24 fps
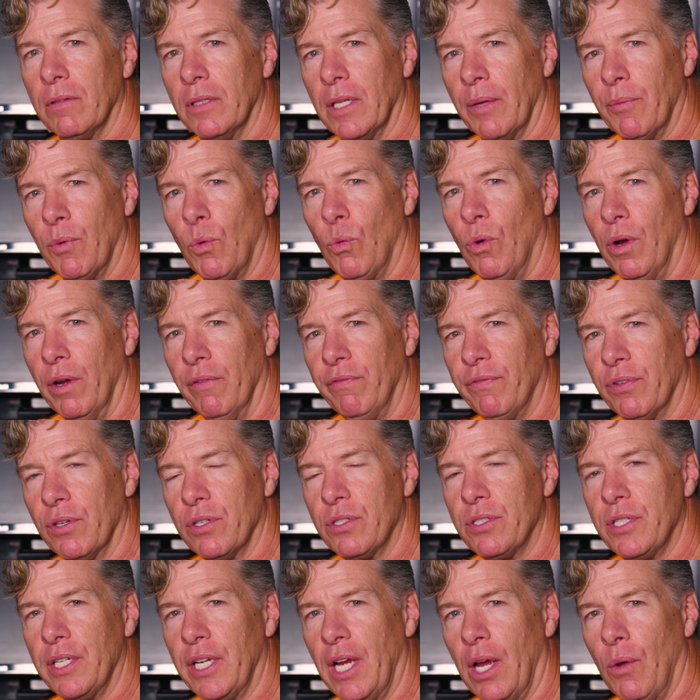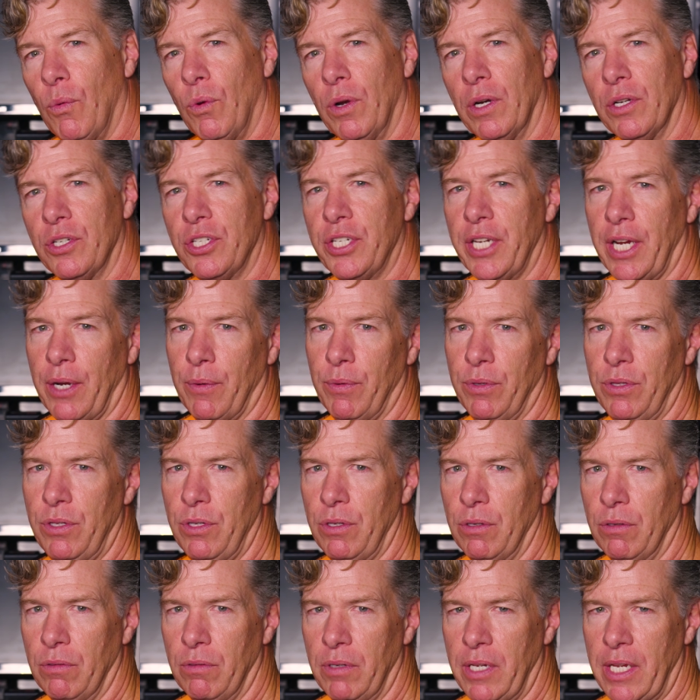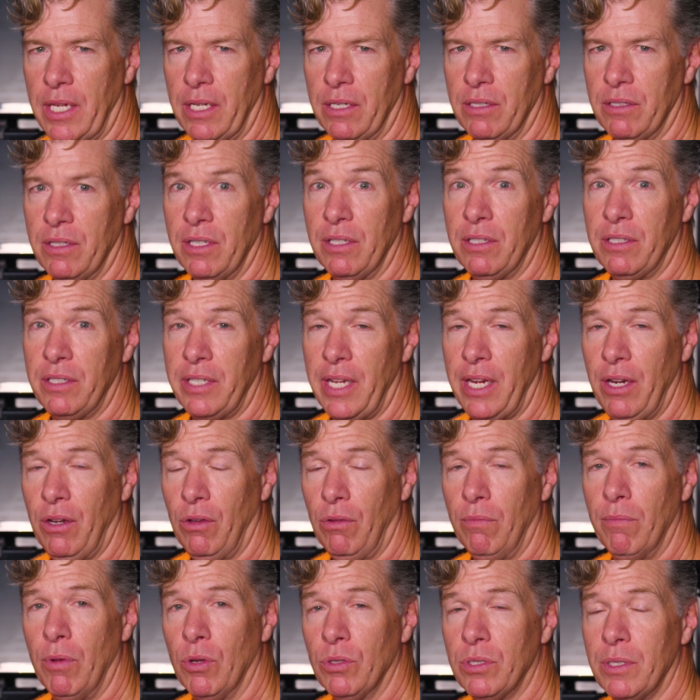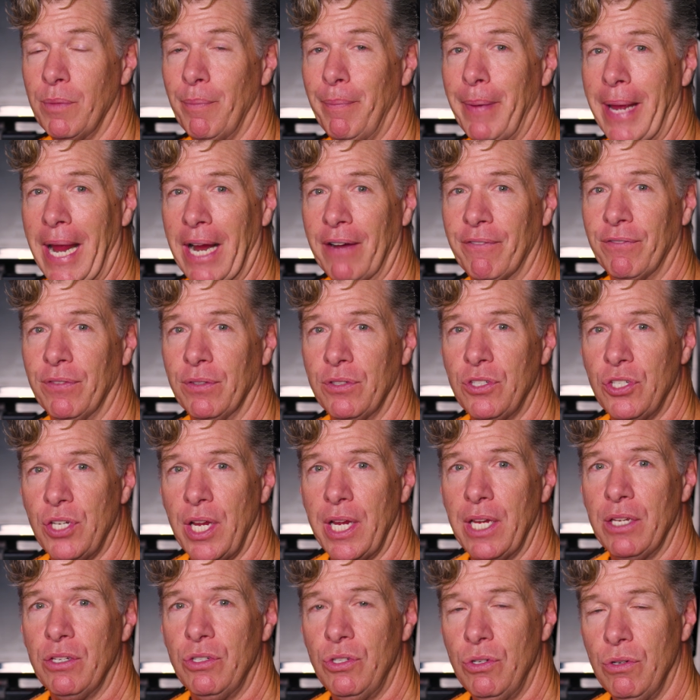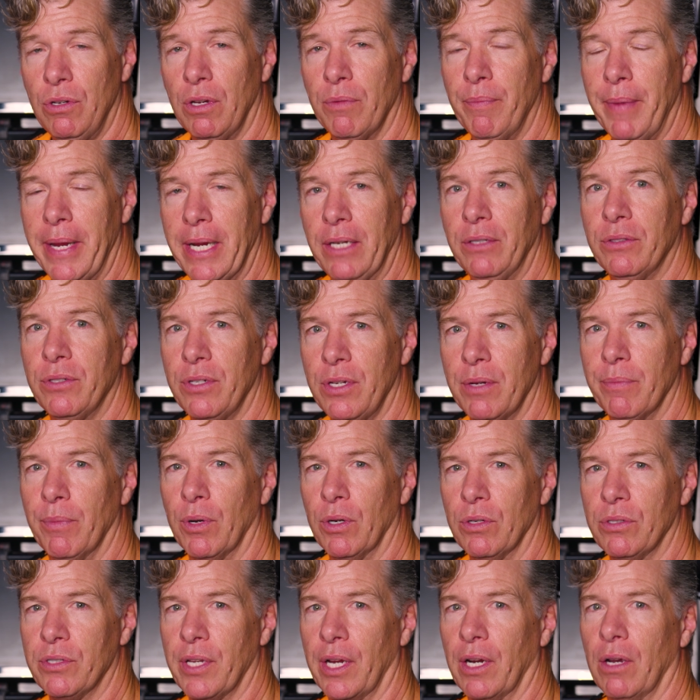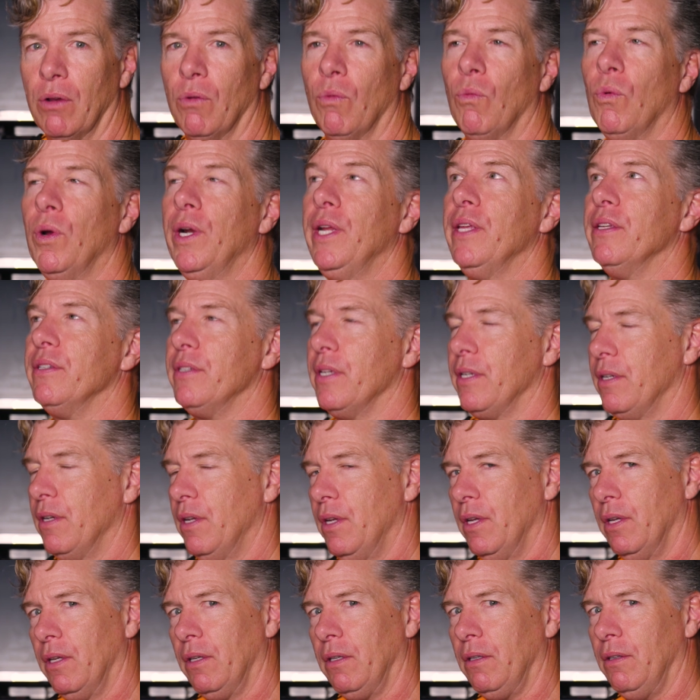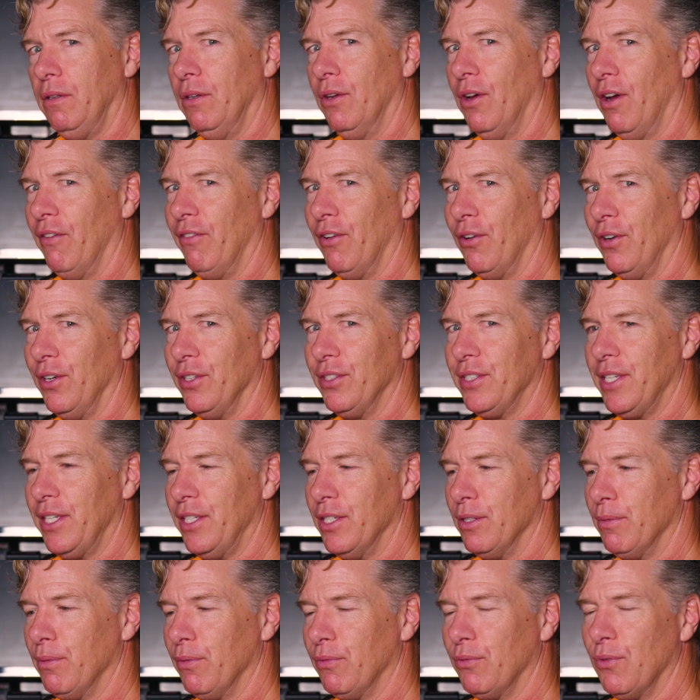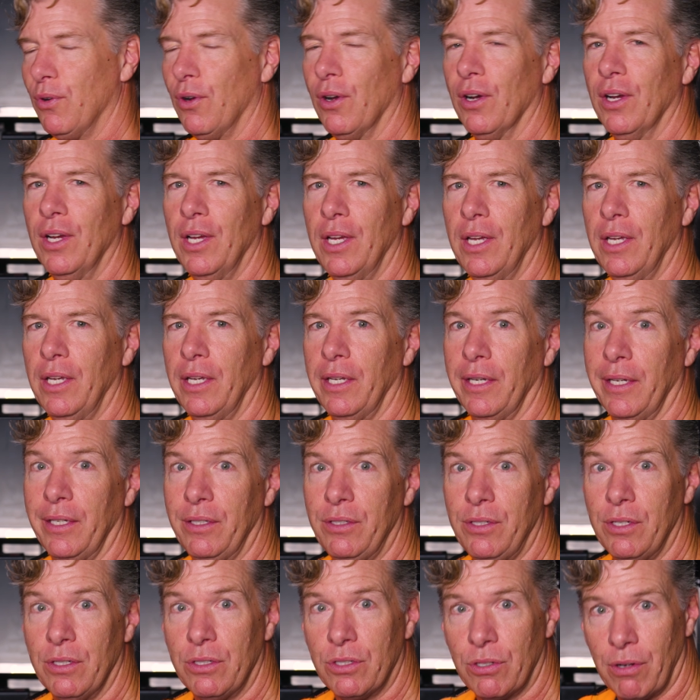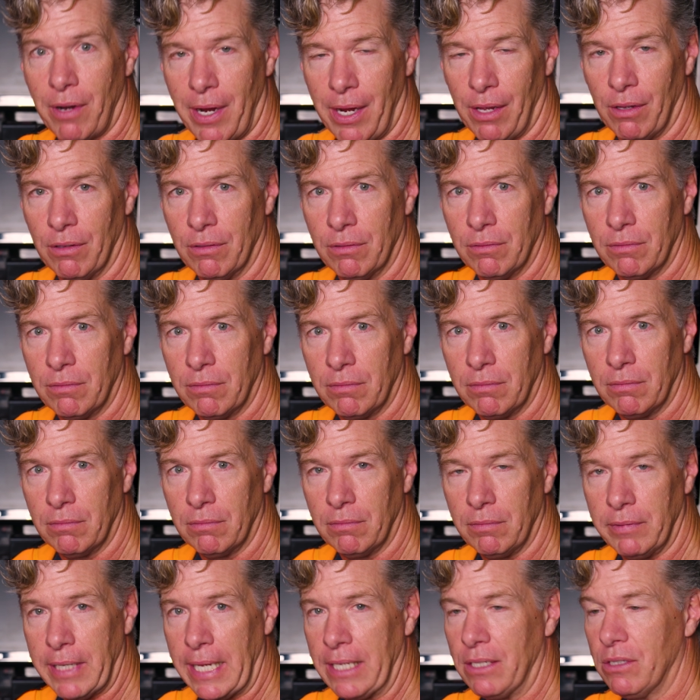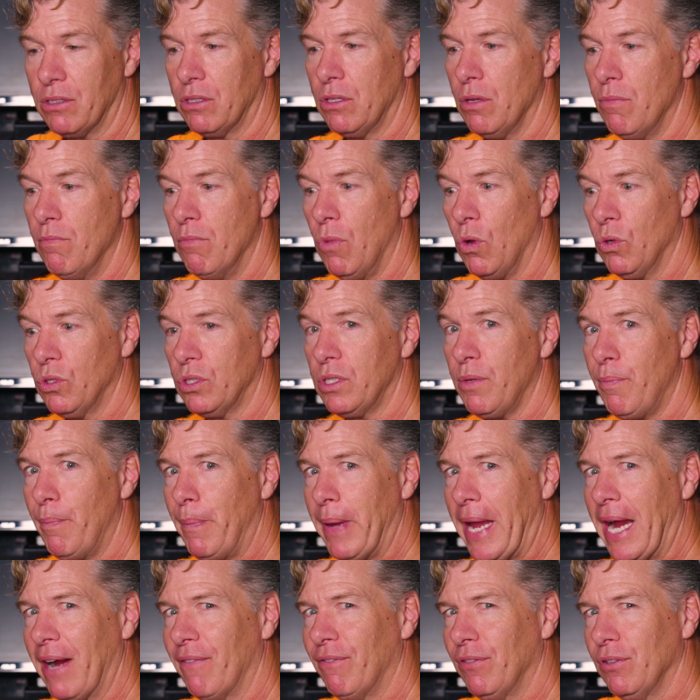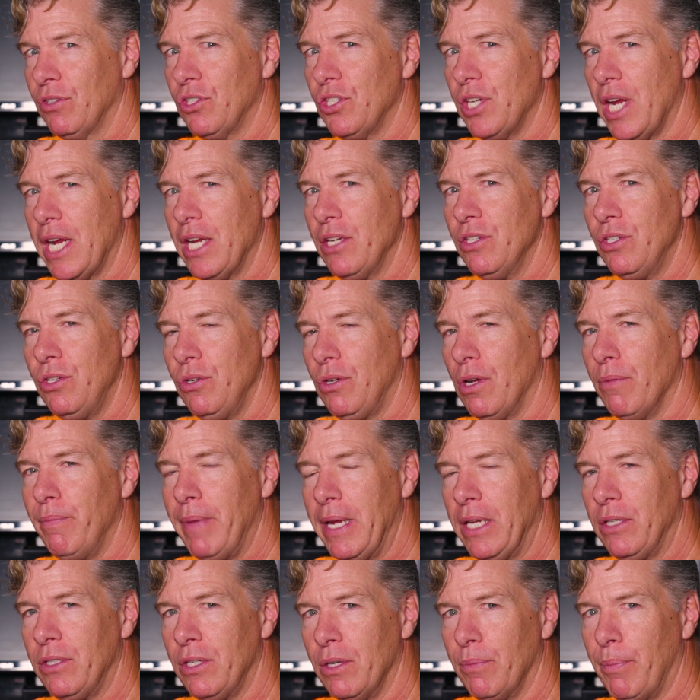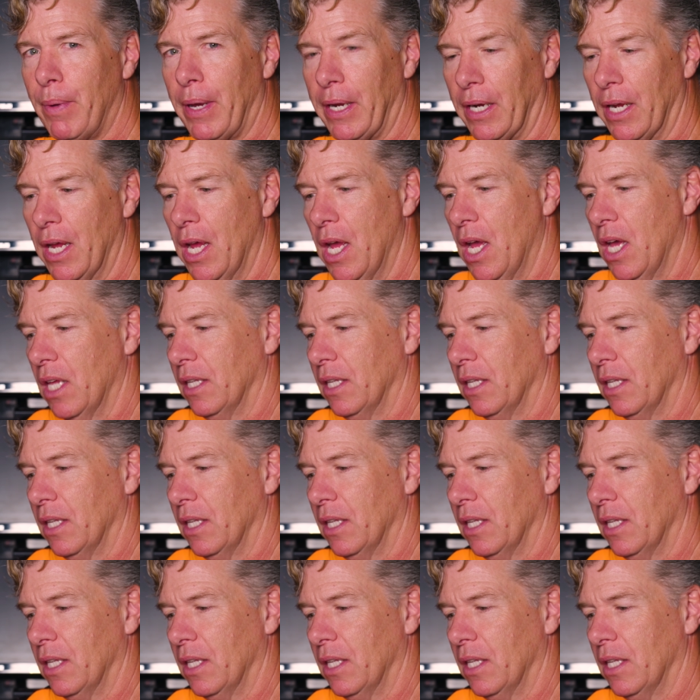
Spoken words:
Number one, first thing I want to share with you is the single most impactful change you can make to your motorcycle. What is it? You know I've already said this before. It's your trail. That's the most impactful change you can make to your bike.